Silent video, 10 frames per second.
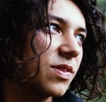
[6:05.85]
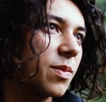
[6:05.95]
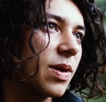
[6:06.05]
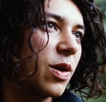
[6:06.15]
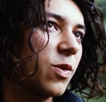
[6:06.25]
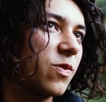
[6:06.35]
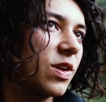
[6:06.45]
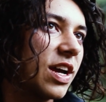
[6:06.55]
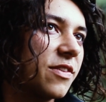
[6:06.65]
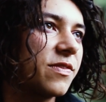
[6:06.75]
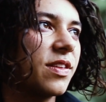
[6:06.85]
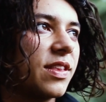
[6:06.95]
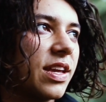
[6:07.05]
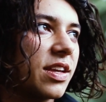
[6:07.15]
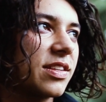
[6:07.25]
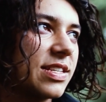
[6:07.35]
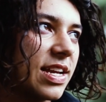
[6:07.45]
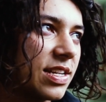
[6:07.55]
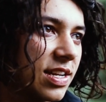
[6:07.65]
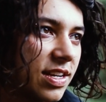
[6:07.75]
the amount of life that they contain